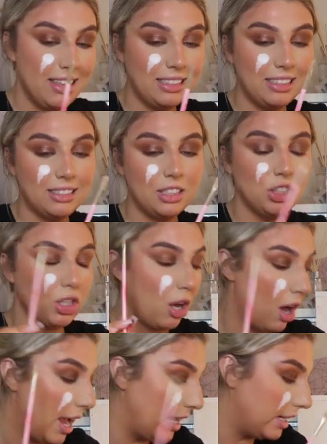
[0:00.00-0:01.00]
This is a
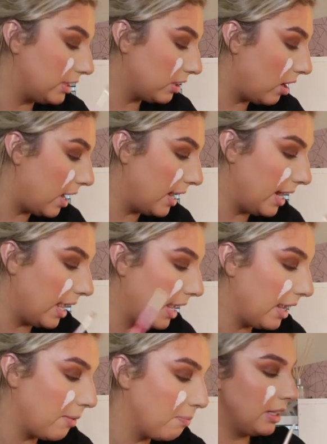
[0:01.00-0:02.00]

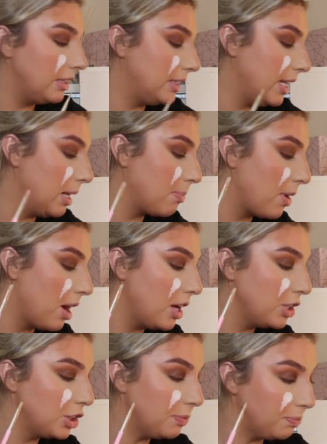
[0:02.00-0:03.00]
tiny concealer
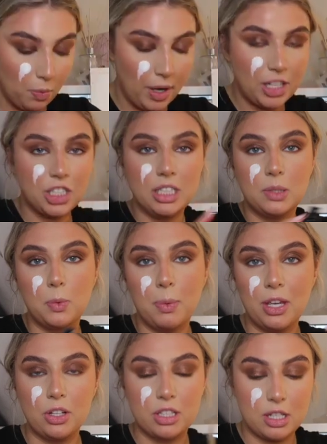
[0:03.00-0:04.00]
brush, which this will be
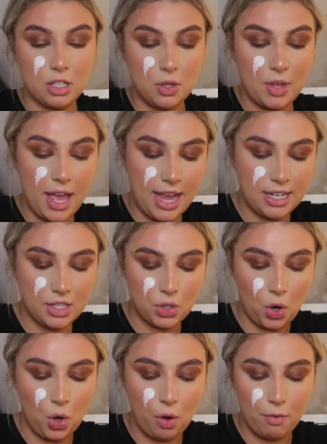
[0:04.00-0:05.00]
good to do the heads
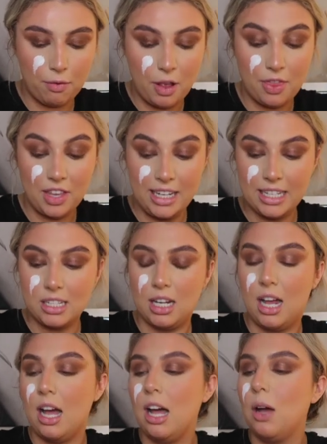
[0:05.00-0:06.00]
of the
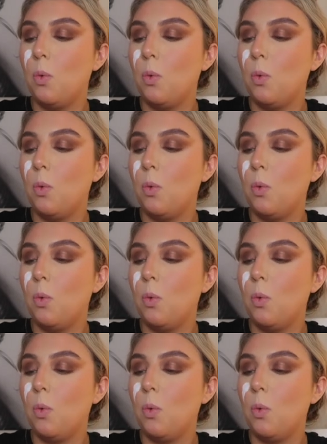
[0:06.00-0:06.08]
littler